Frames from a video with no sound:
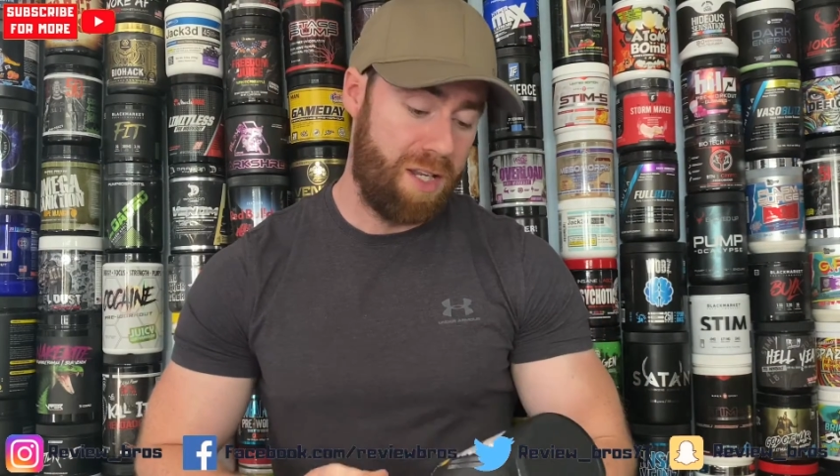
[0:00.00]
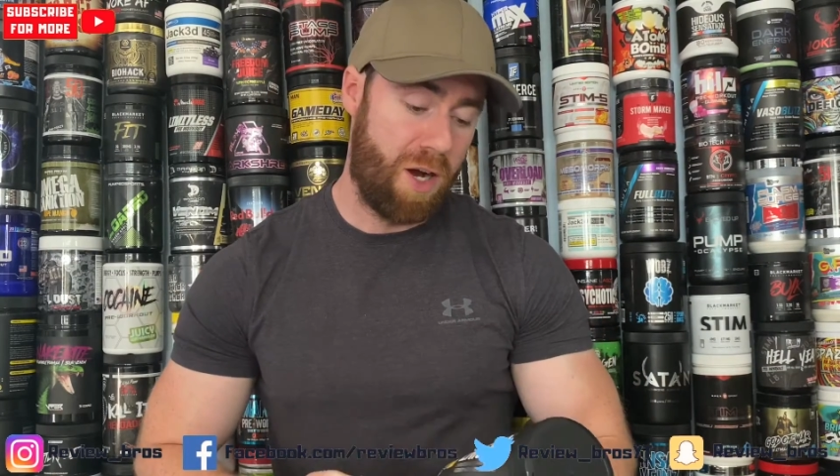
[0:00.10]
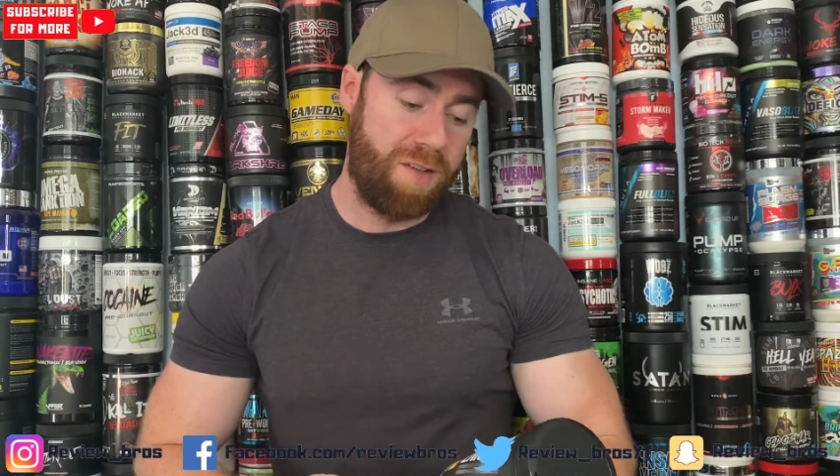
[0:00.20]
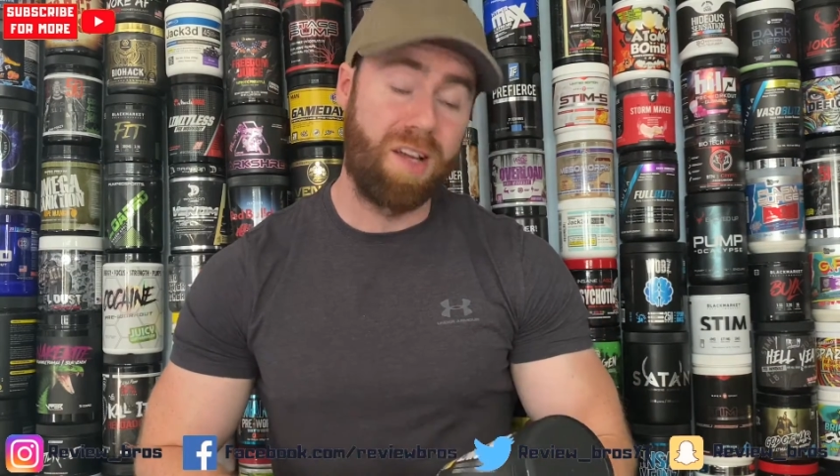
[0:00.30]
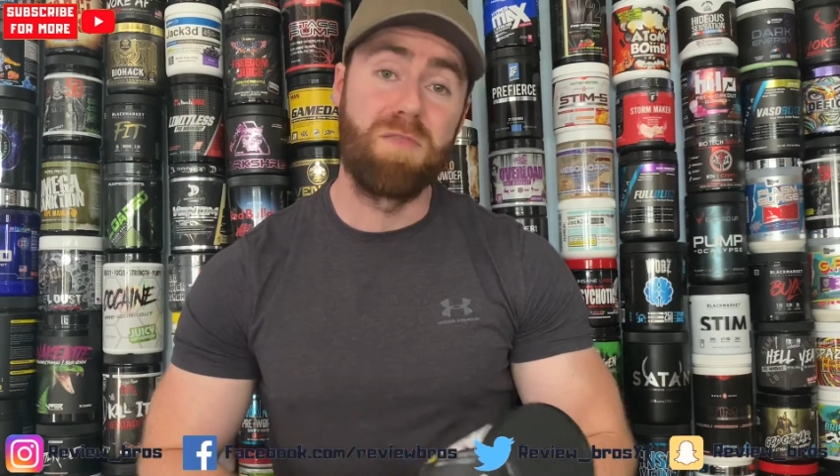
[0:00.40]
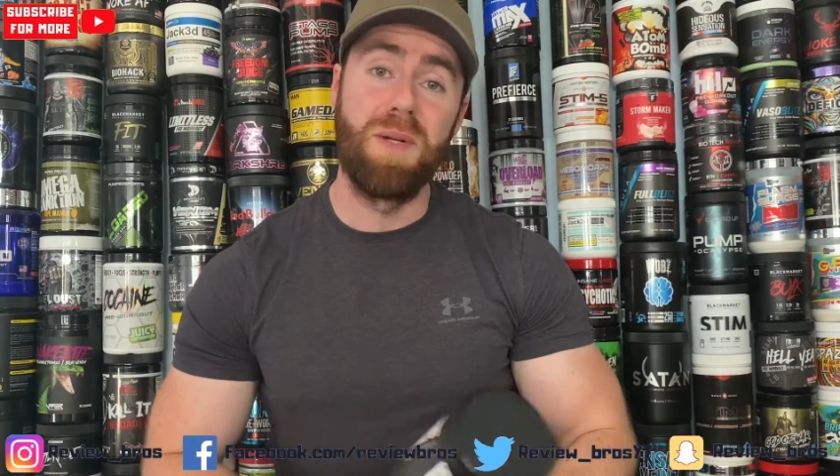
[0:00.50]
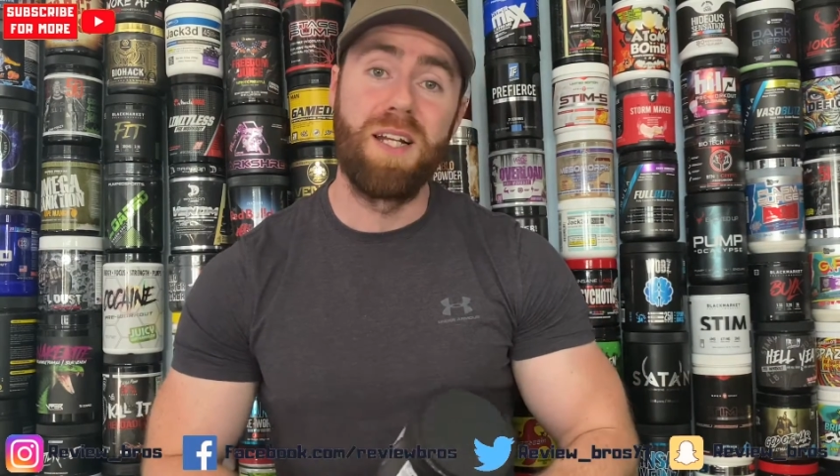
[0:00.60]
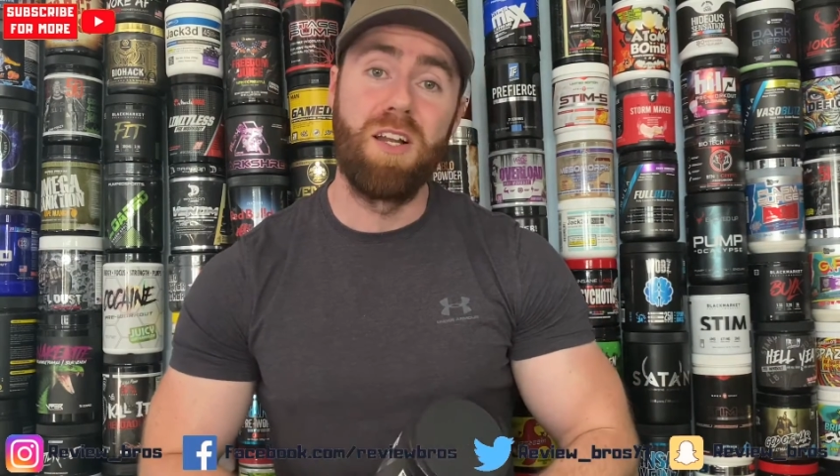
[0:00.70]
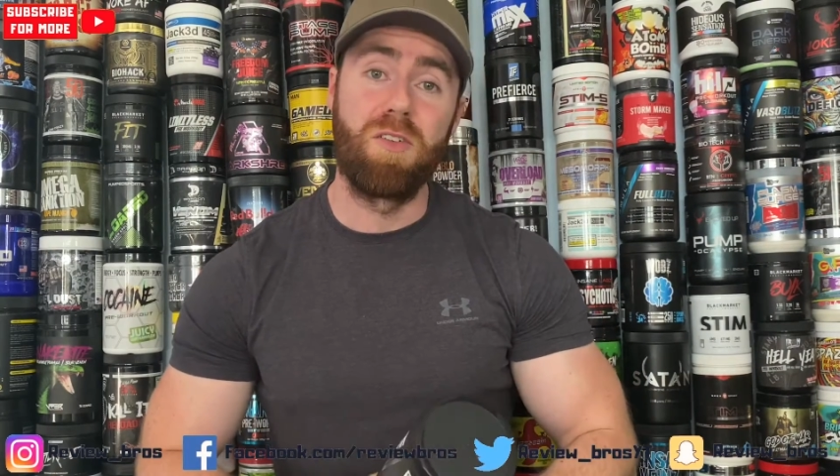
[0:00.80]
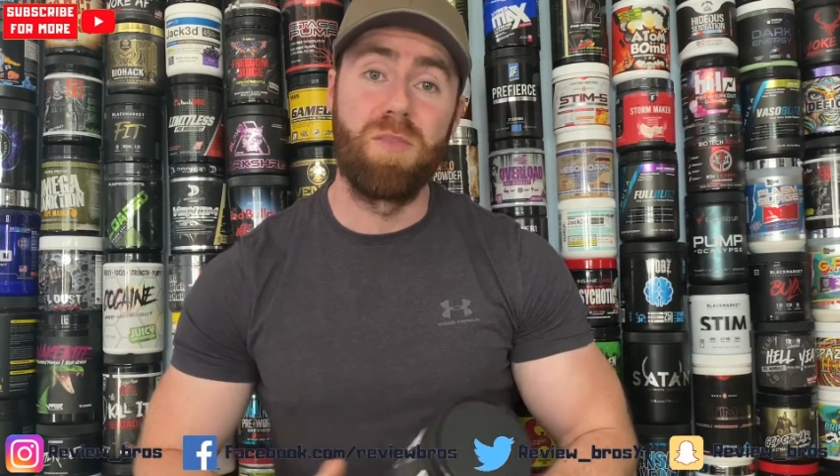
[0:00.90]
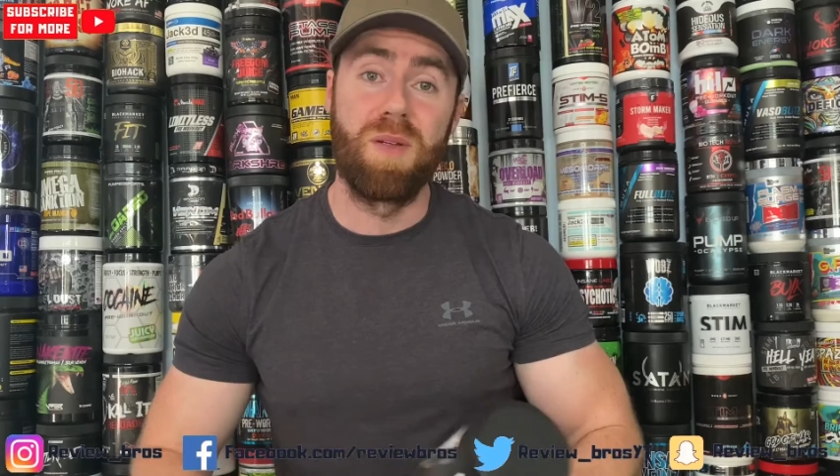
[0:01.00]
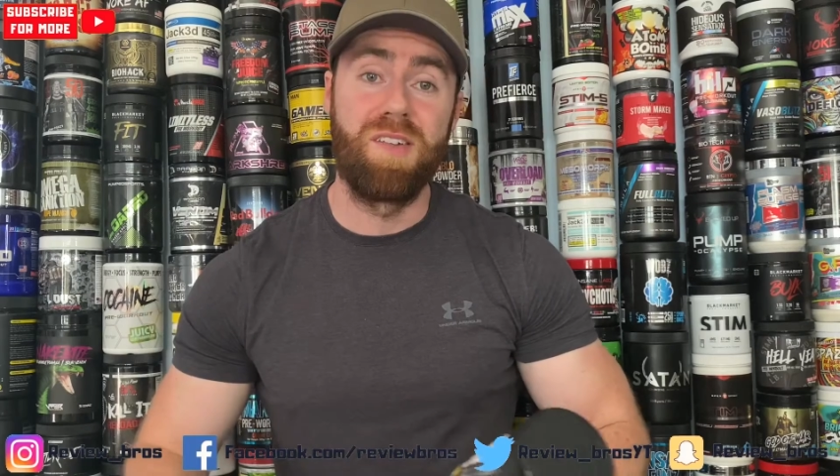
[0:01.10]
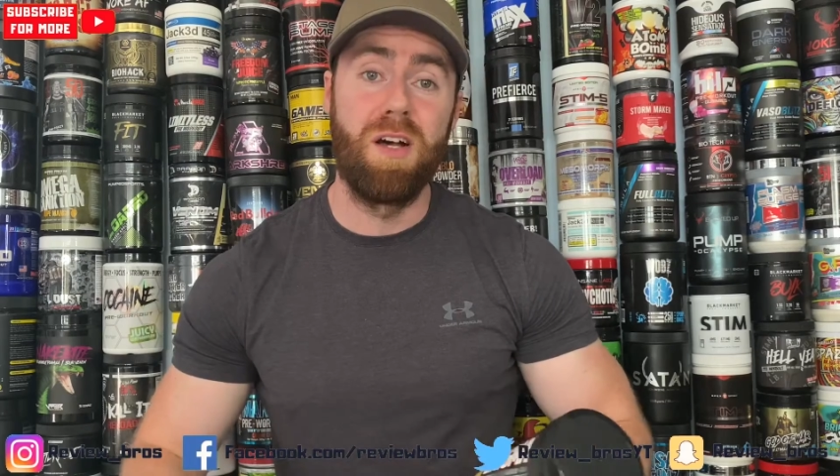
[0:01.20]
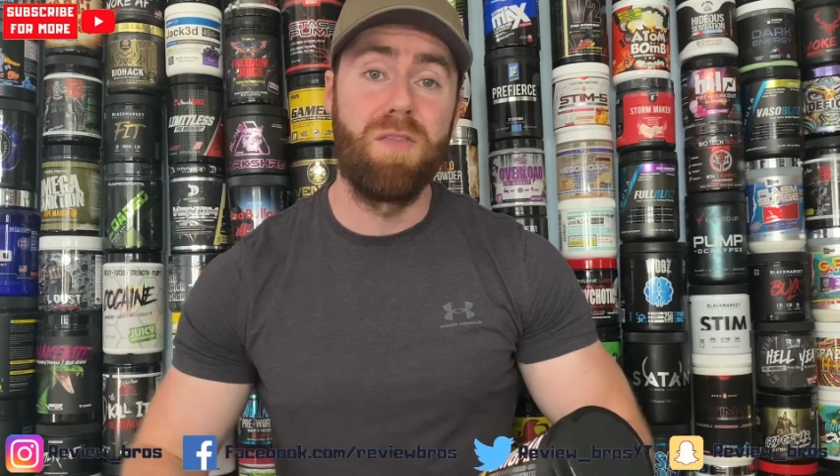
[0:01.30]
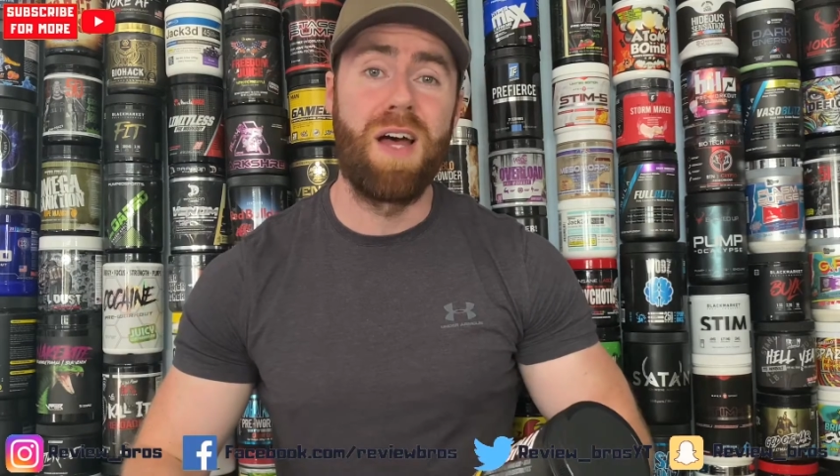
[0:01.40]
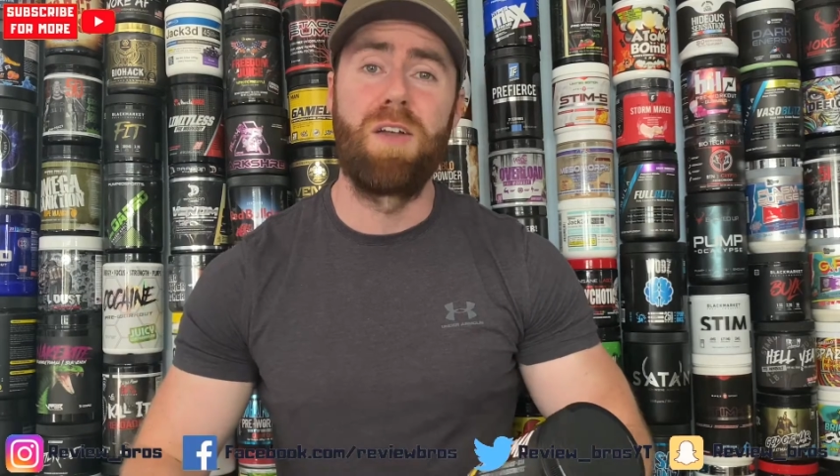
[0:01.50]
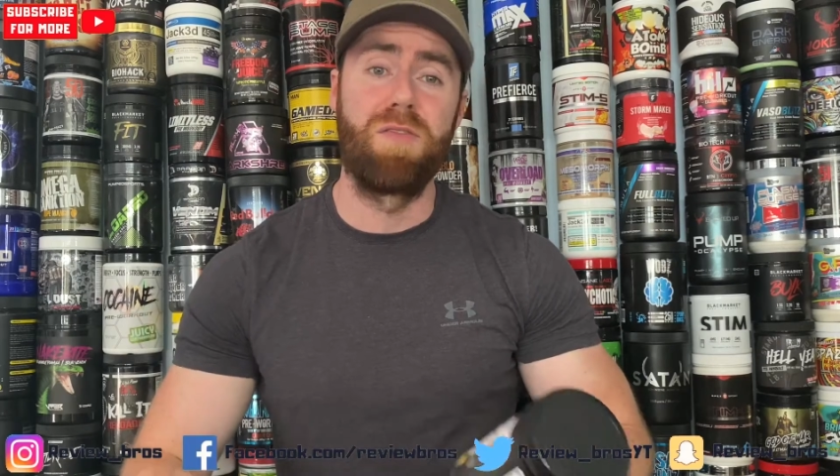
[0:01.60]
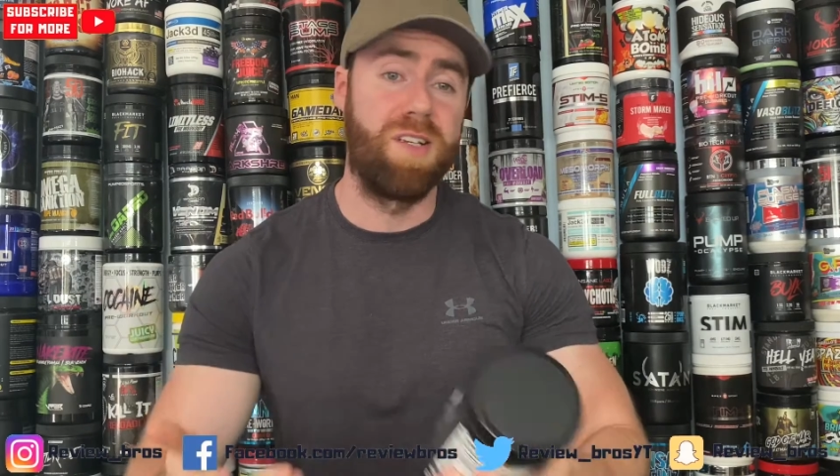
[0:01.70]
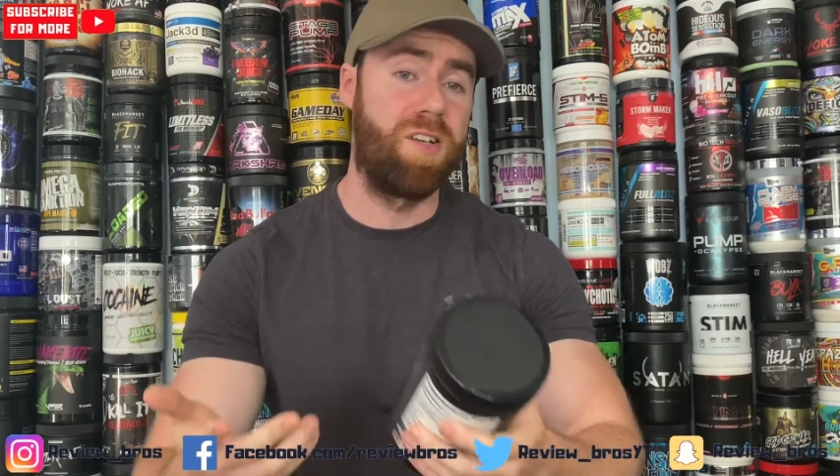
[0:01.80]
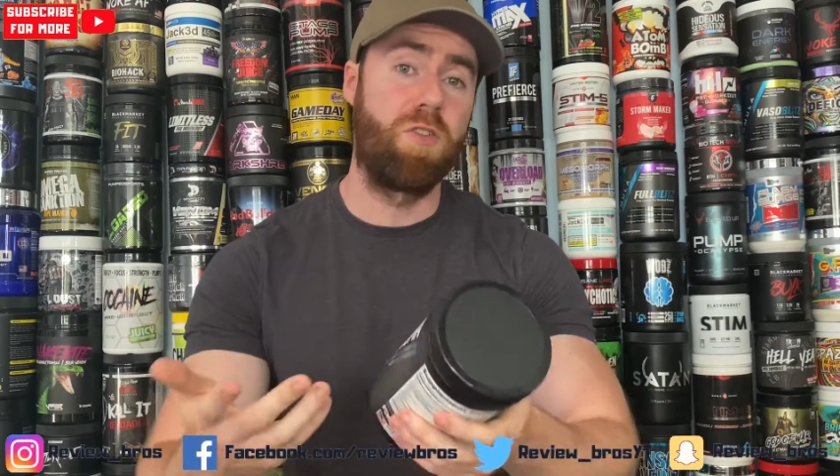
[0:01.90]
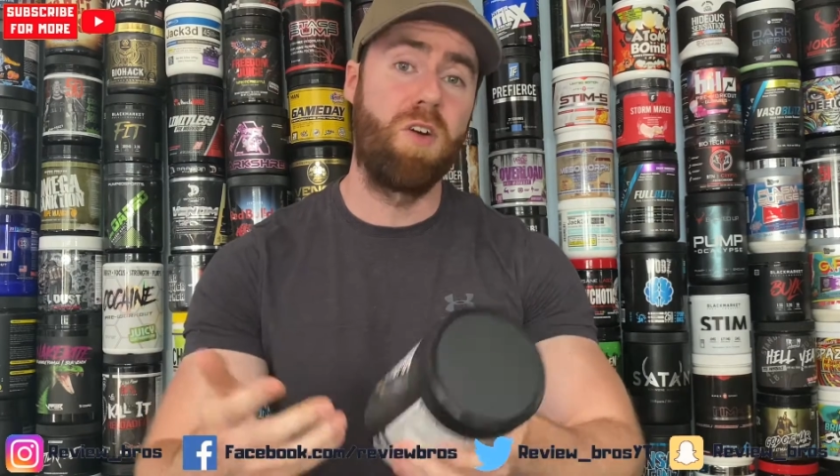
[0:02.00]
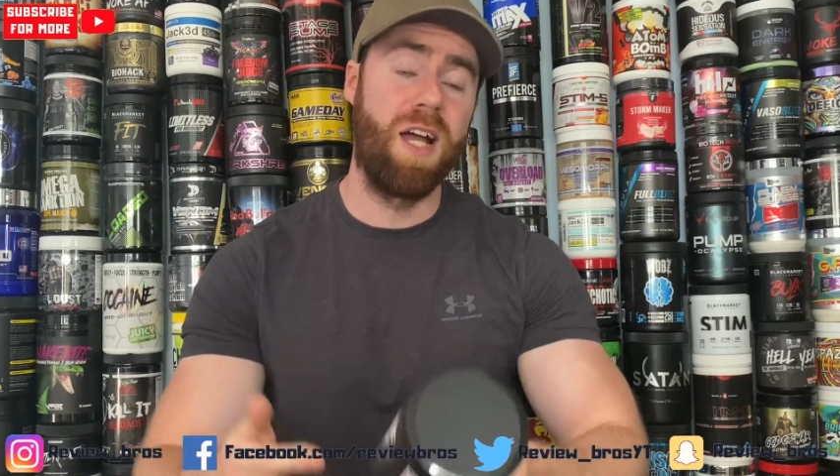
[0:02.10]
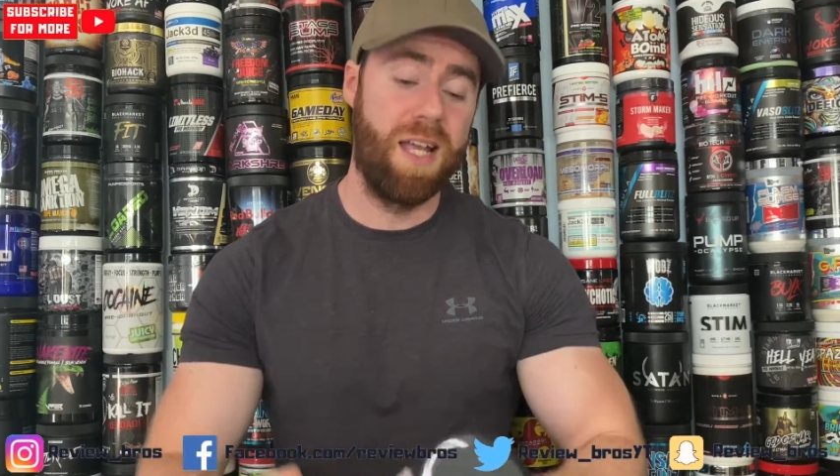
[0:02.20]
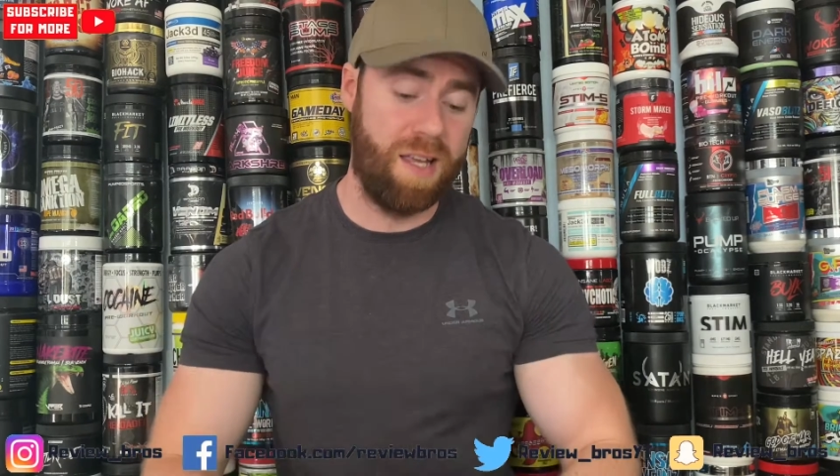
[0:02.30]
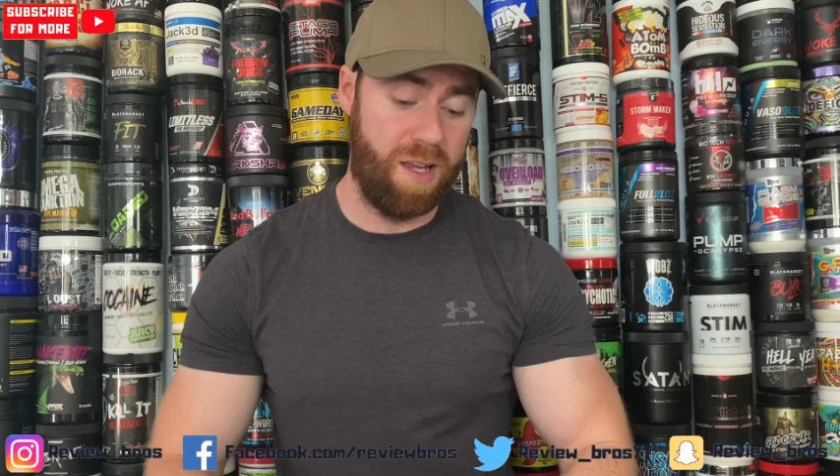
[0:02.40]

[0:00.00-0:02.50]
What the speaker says: It does mean a lot to myself and obviously to Craig.